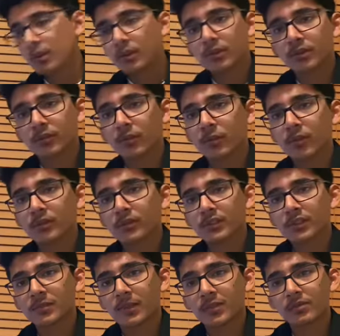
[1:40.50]
So first, the
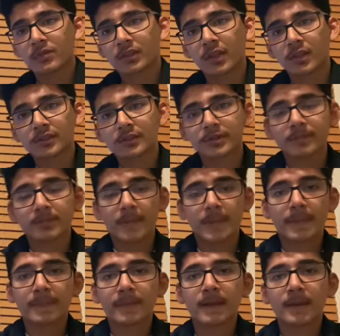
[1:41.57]
special sauce.
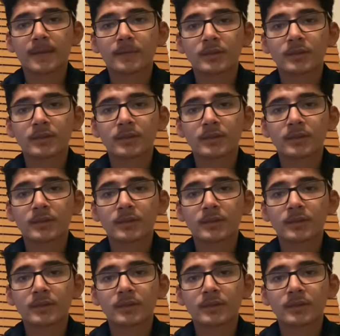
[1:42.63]
The